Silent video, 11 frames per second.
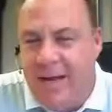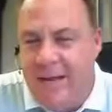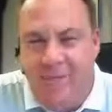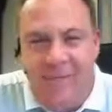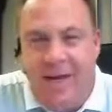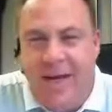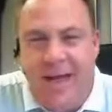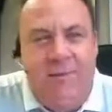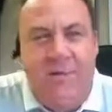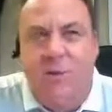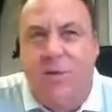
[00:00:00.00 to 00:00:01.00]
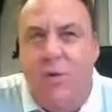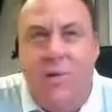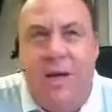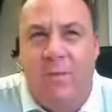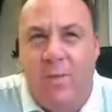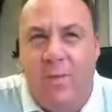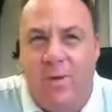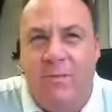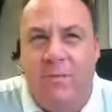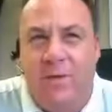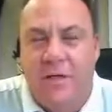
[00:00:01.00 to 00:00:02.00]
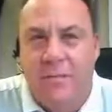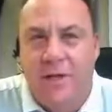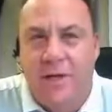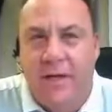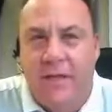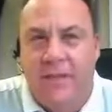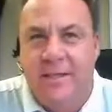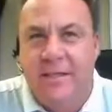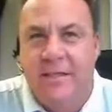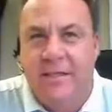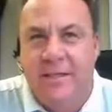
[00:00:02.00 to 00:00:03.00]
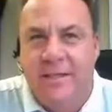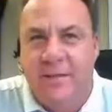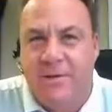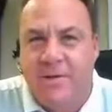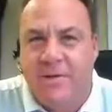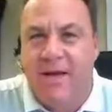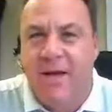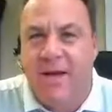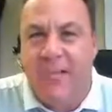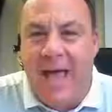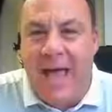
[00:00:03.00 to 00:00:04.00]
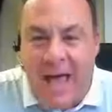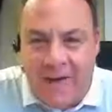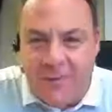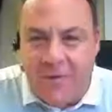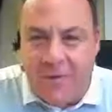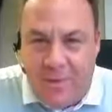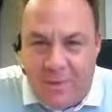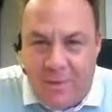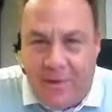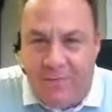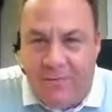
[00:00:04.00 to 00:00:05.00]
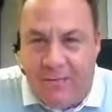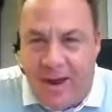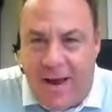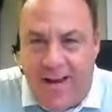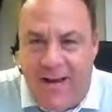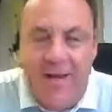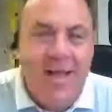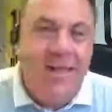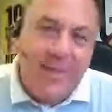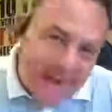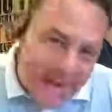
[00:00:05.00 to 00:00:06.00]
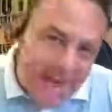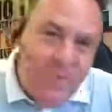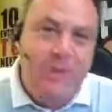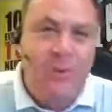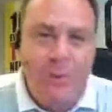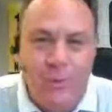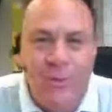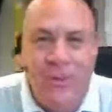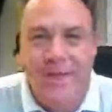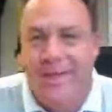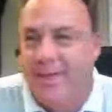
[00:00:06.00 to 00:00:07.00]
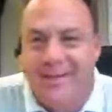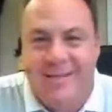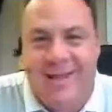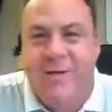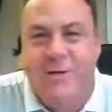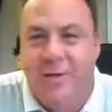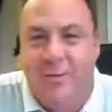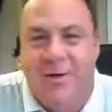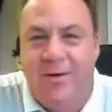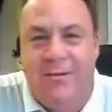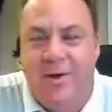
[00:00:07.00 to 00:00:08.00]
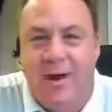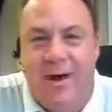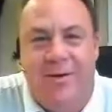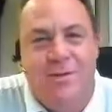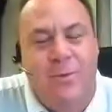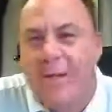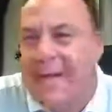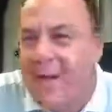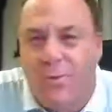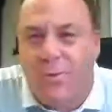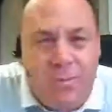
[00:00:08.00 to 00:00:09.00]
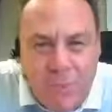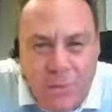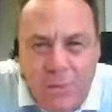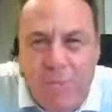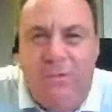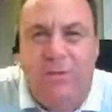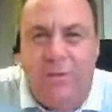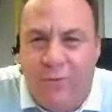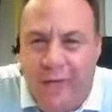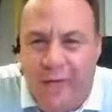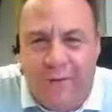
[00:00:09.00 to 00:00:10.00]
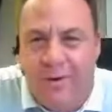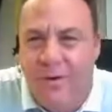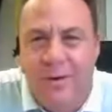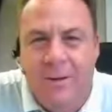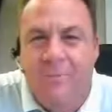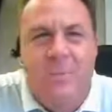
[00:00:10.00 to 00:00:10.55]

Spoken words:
I mean, I have so many wonderful experiences that come after me being afraid than I do things that I should have been afraid of. So we need to remove the fear.